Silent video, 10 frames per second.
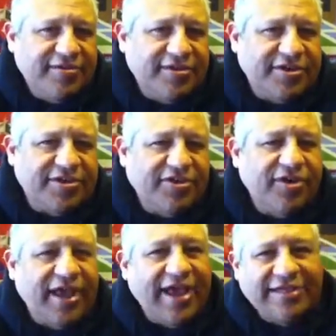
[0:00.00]
which is
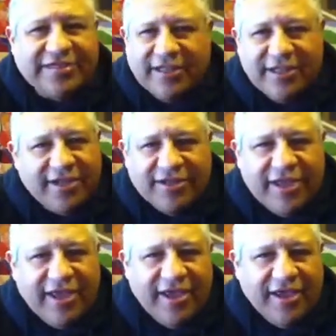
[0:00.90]
known as the Little
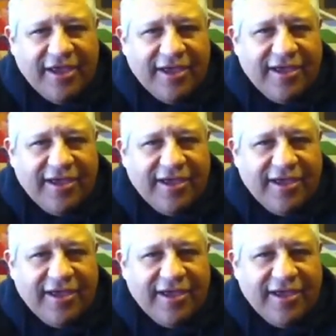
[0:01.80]
King,